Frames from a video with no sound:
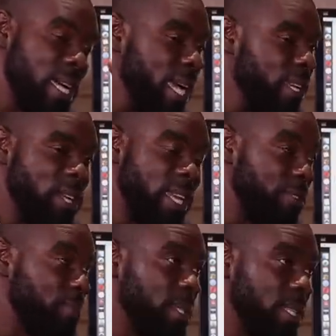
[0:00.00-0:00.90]
God no
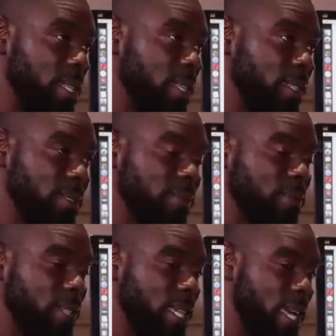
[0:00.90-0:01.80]
left me still.
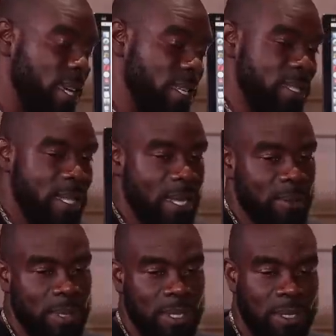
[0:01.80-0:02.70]
Mm, you mm-hmm. understand?
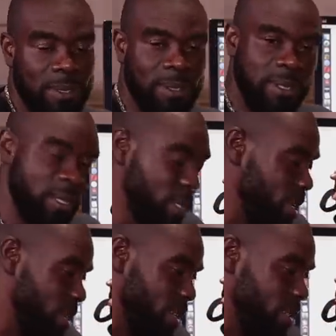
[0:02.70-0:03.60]
That's me? important.
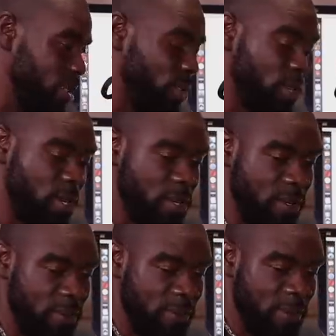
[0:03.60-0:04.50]
Yeah, so
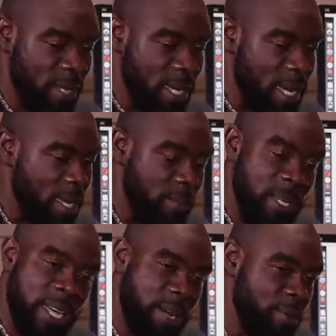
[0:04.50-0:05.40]
I him
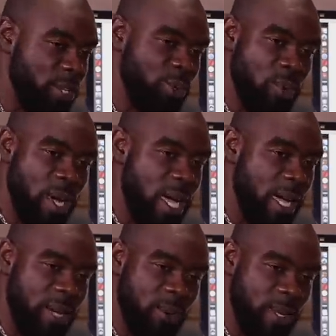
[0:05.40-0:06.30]
carry me through
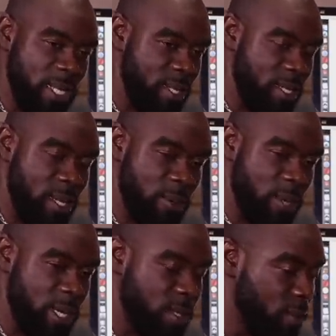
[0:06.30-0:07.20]
all the way same
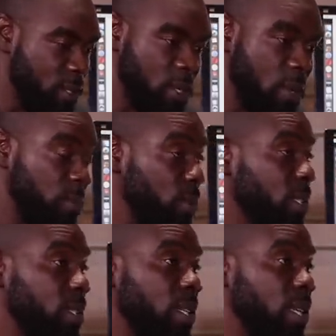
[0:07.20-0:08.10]
way up to
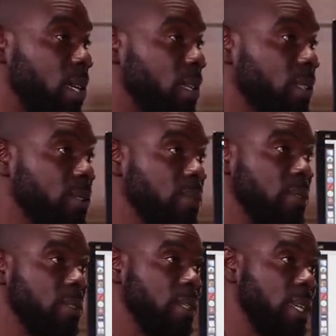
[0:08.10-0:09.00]
this day.
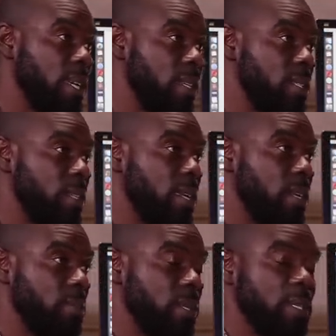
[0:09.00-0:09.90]
You
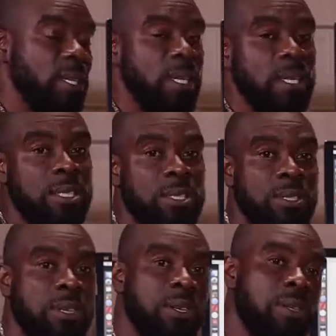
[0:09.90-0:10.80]
understand? Nice. Me?
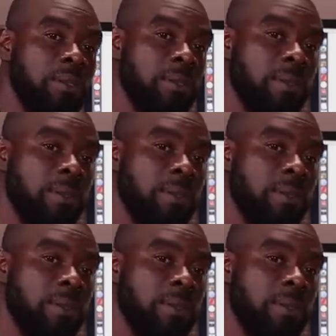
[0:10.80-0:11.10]
So